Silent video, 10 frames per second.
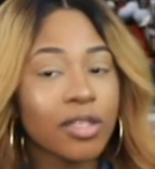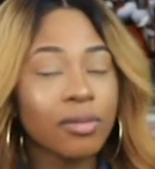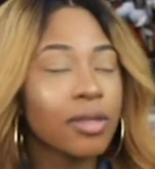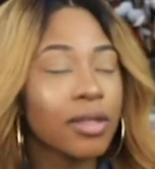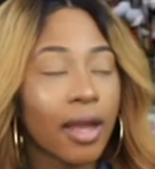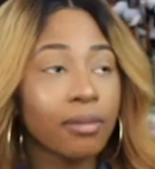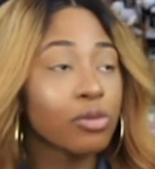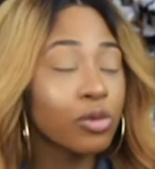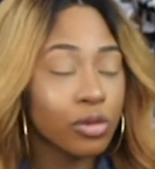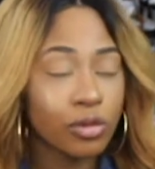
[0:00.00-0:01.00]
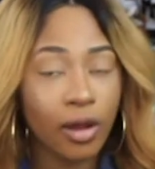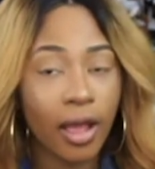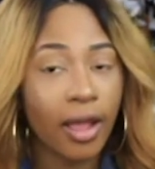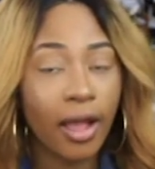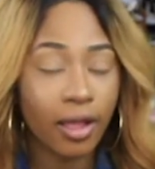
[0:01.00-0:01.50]
It's something that I'm used to.
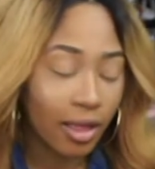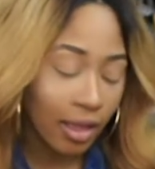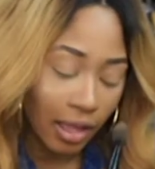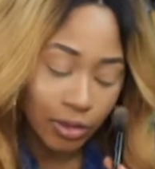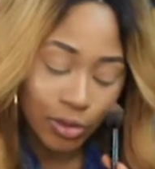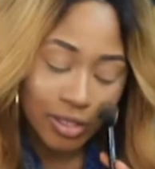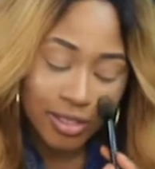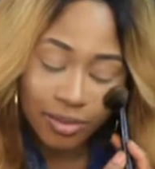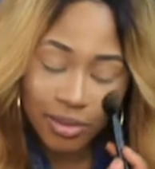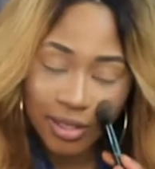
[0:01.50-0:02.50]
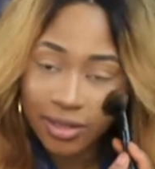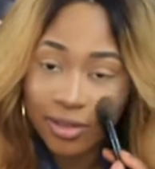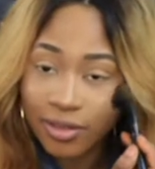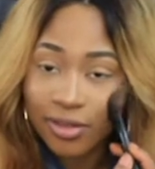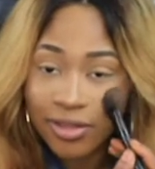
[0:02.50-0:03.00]
Like, I, as soon as something
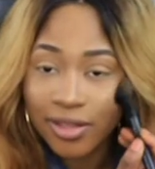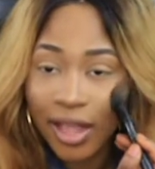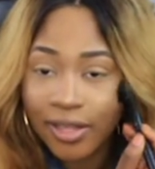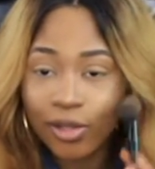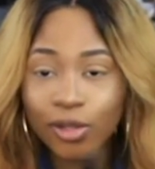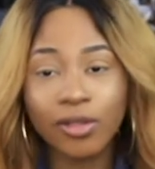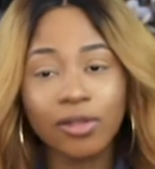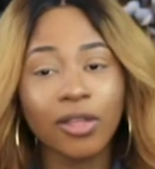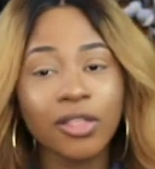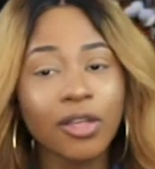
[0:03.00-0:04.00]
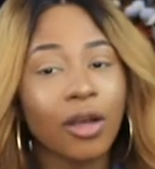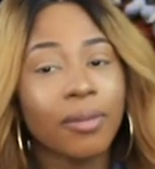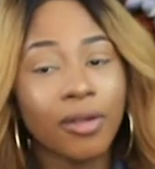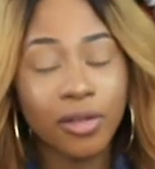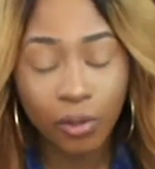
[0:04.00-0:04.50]
like doesn't
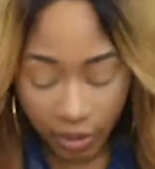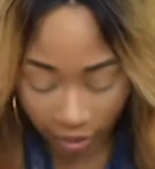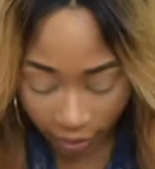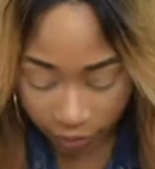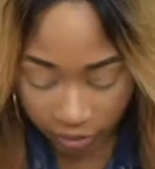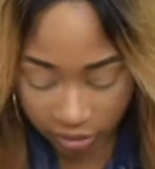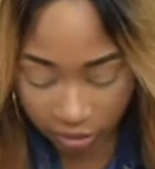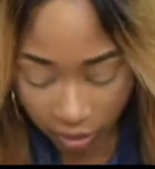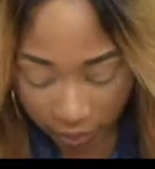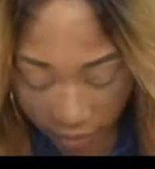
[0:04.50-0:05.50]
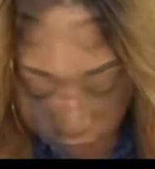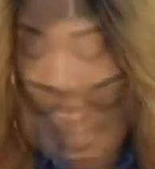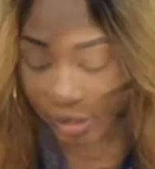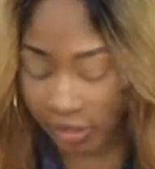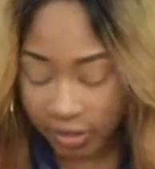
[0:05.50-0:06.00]
come out the way I want it to come out, look
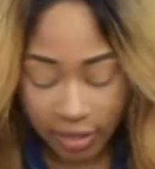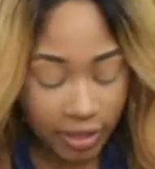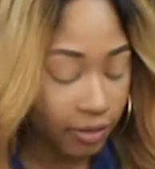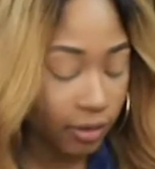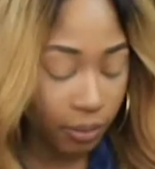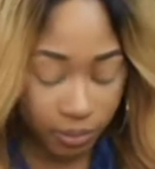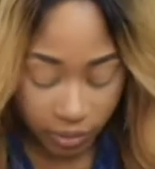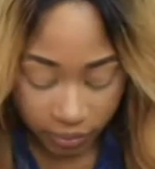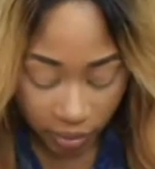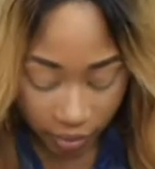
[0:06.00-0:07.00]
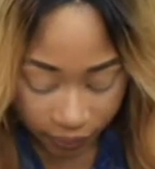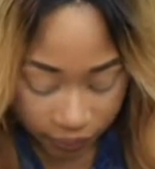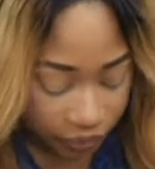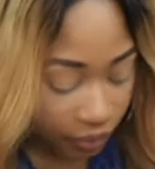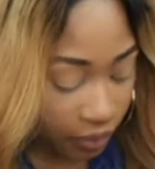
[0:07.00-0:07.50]
at this, I give up, blah, blah.
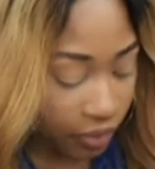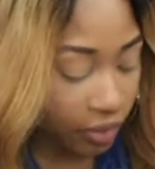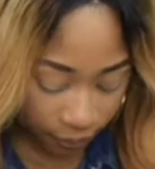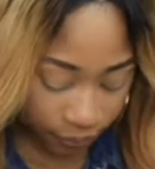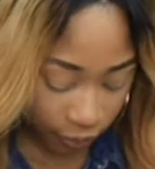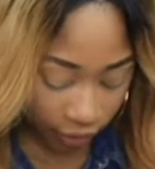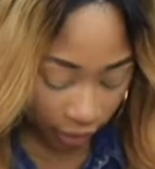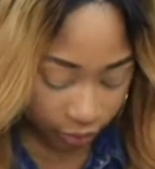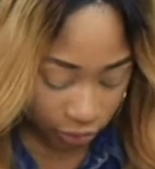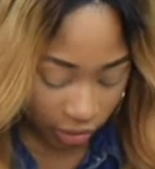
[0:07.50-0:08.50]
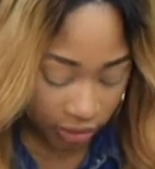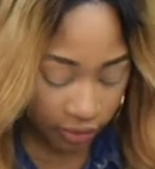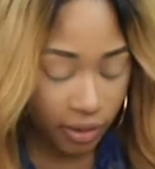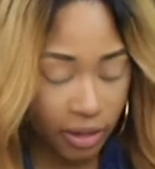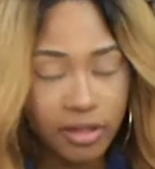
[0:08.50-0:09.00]
I'm, I'm trying to
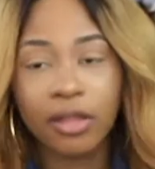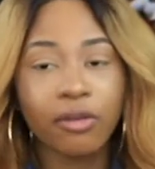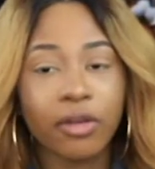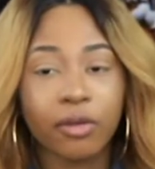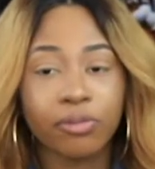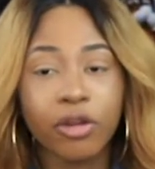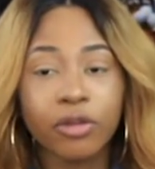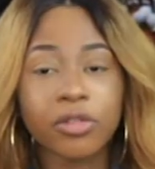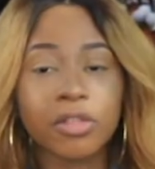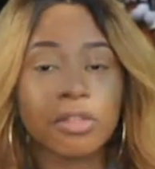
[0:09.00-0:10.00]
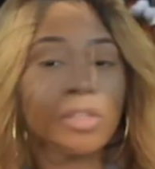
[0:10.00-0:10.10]
have like a different approach.